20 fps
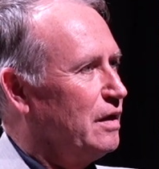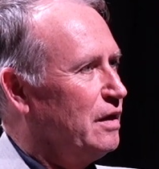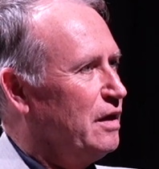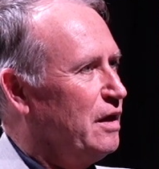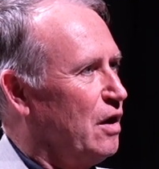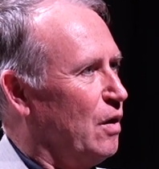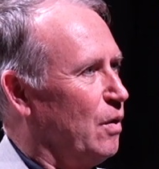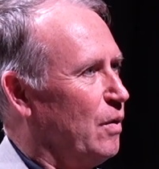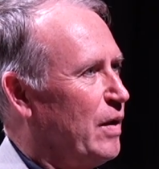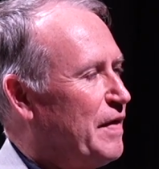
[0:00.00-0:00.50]
you
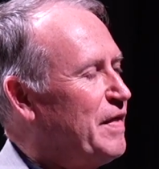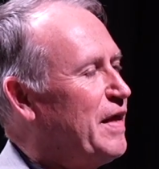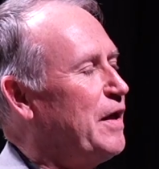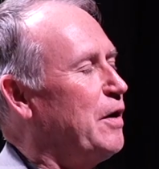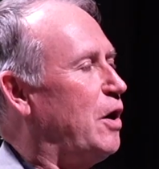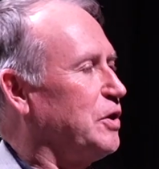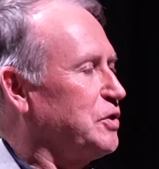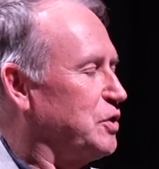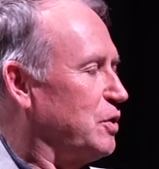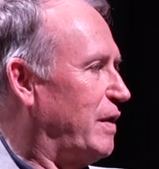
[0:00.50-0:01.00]
know, and then
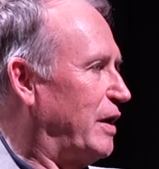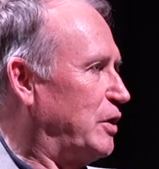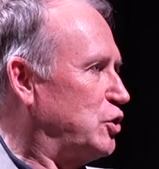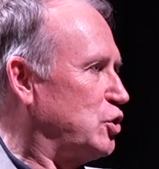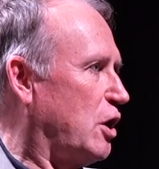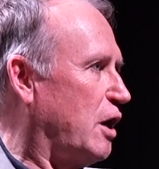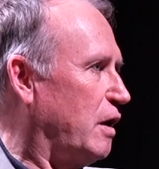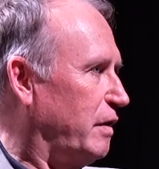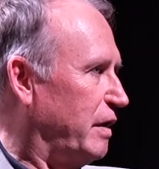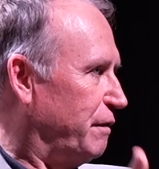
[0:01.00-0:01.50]
also like
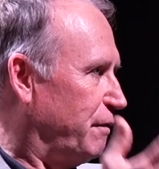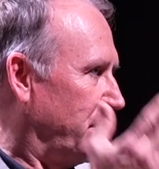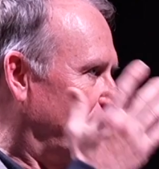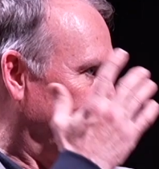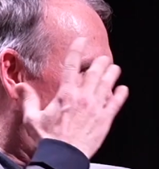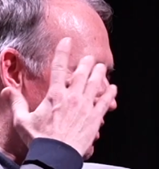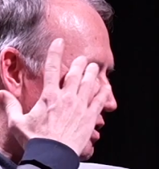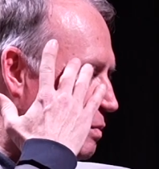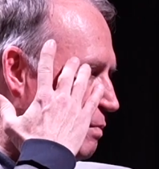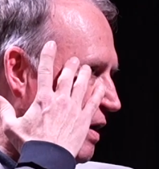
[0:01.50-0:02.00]
Charlie, for
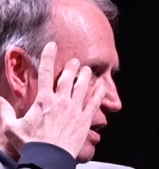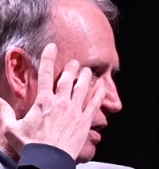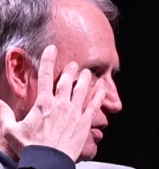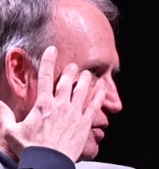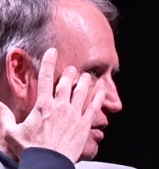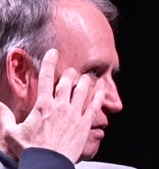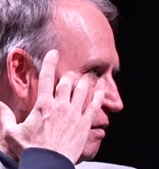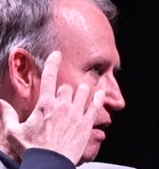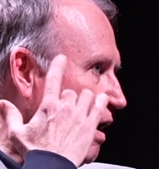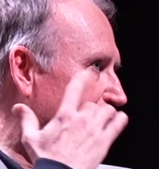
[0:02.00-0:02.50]
instance,
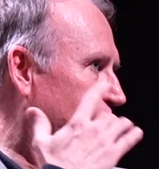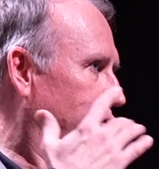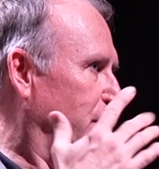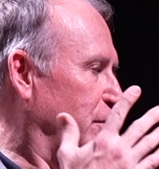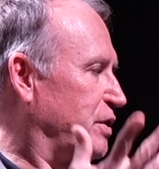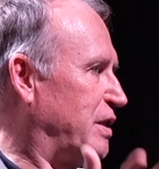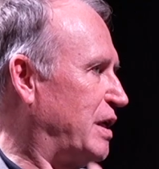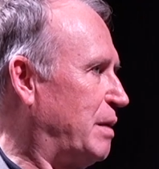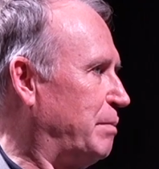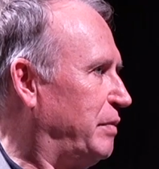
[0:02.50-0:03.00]
bears a lot of
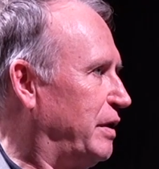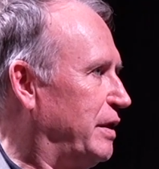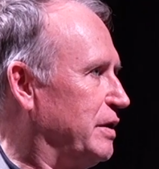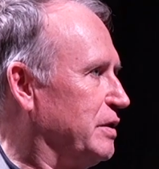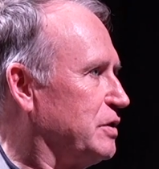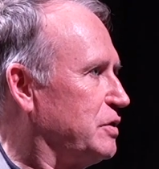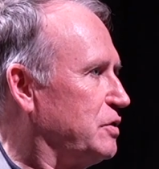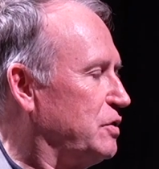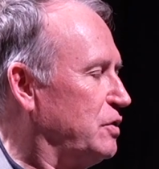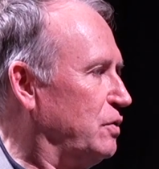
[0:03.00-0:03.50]

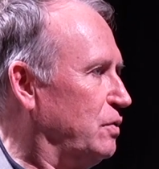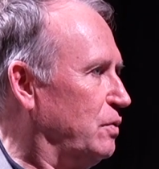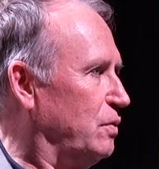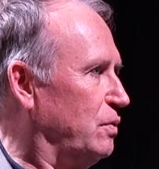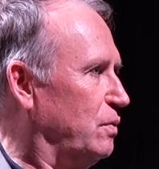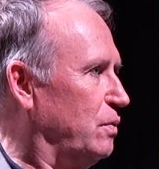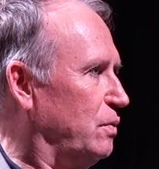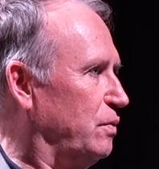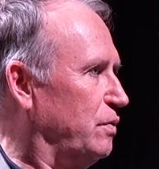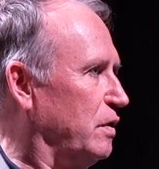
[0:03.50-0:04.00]
resemblance
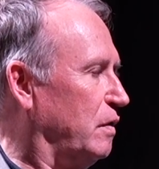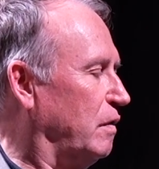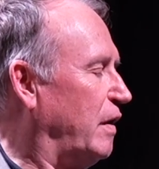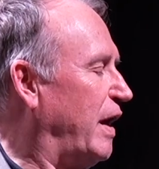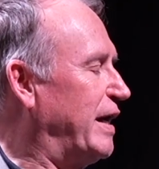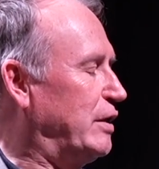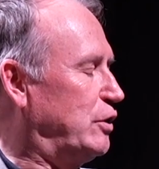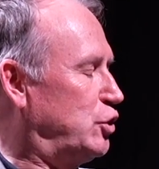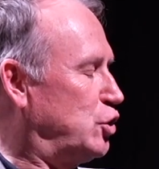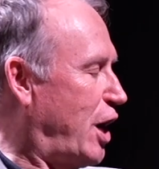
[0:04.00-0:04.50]
to the
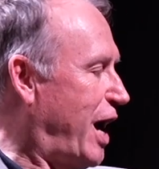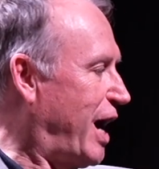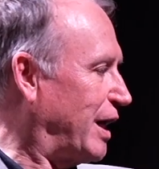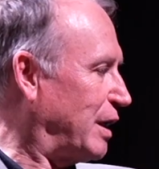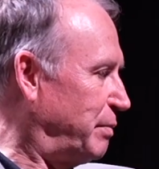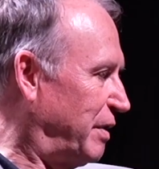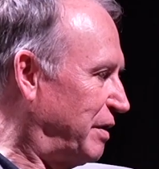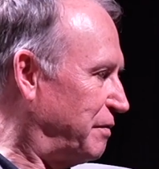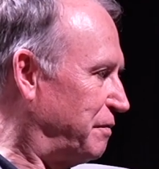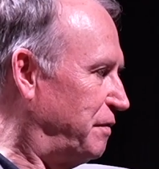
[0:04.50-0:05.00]
late
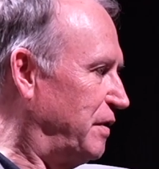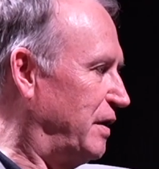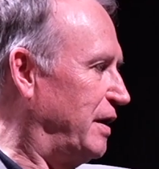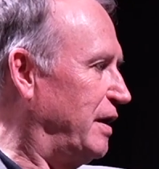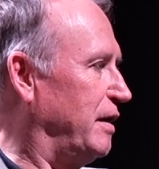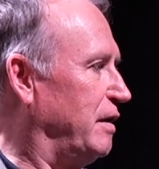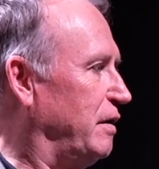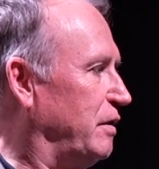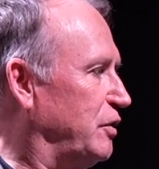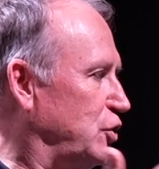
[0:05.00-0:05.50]
Jack
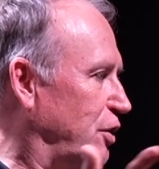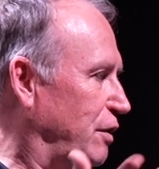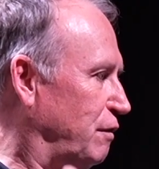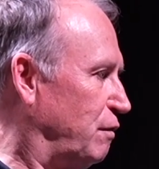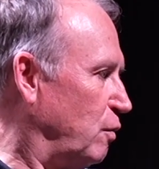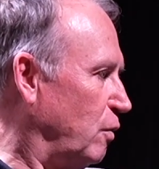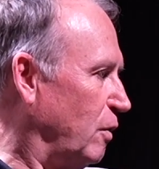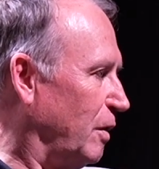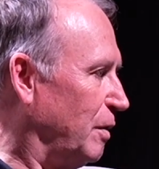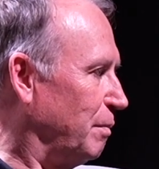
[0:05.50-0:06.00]
McPhee, Chief
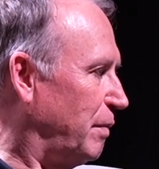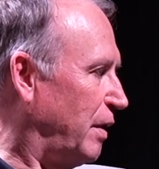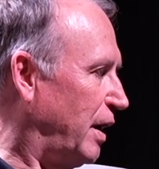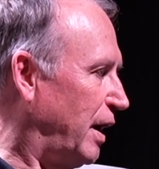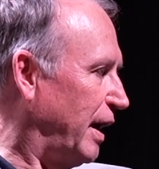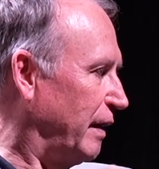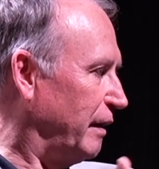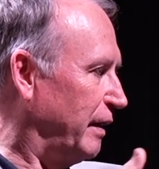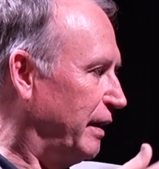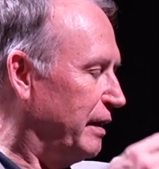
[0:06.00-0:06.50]
Warden
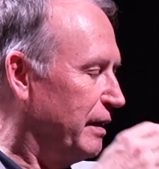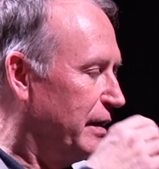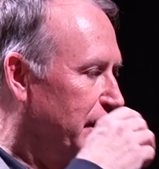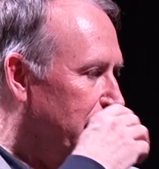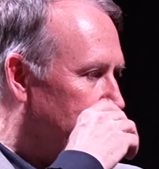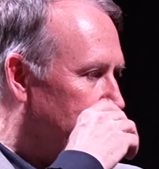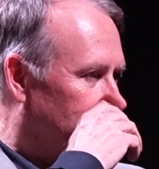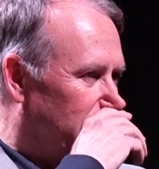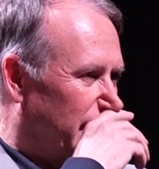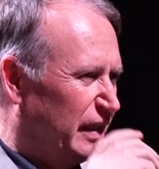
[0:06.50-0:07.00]
Pilot,
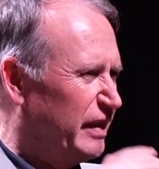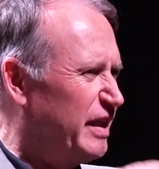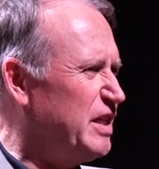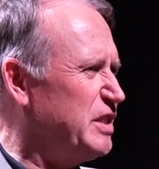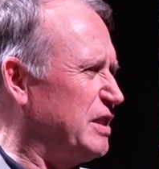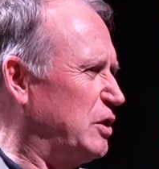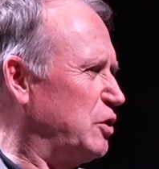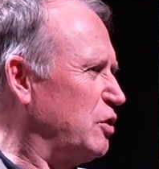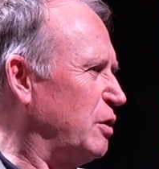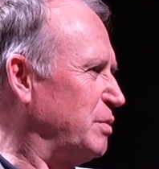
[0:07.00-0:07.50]
at
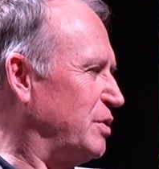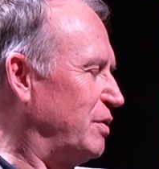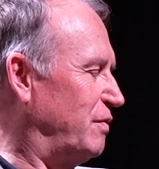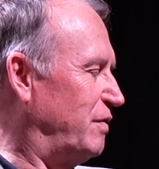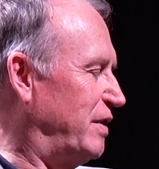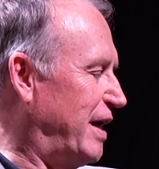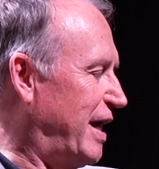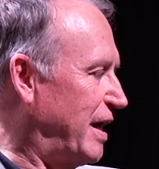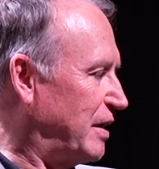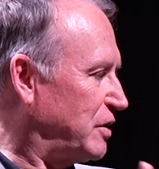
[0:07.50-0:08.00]
least in terms of
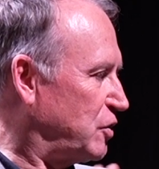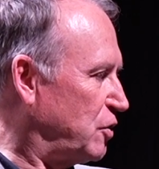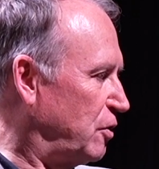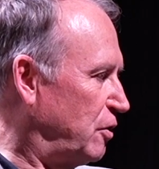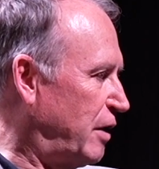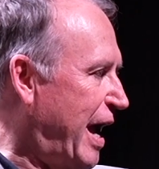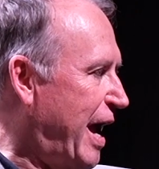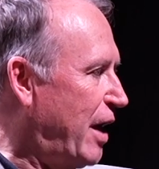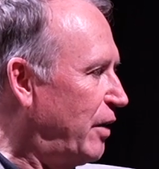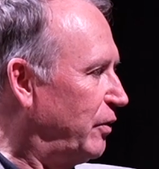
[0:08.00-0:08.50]
the
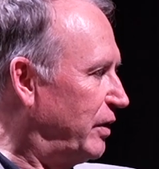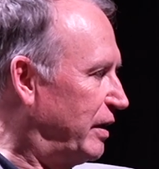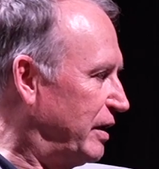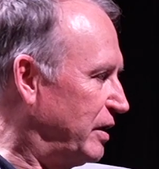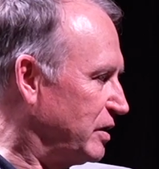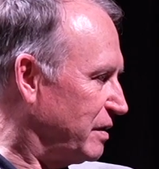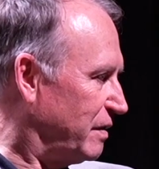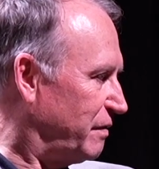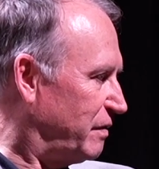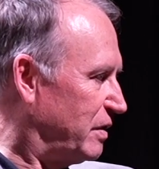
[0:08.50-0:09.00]

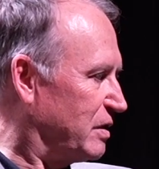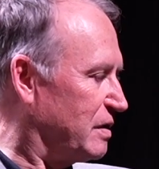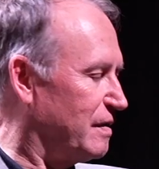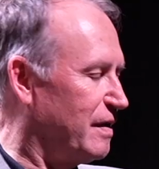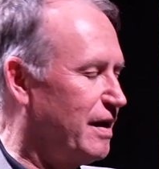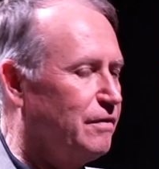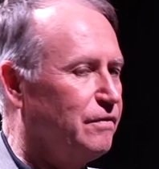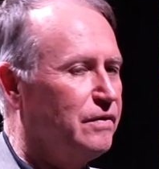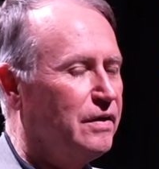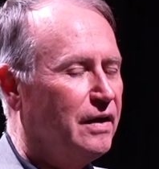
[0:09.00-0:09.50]
externalities of his
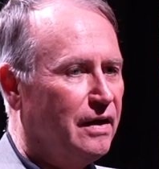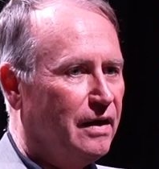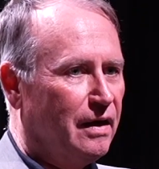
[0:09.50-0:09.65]
life.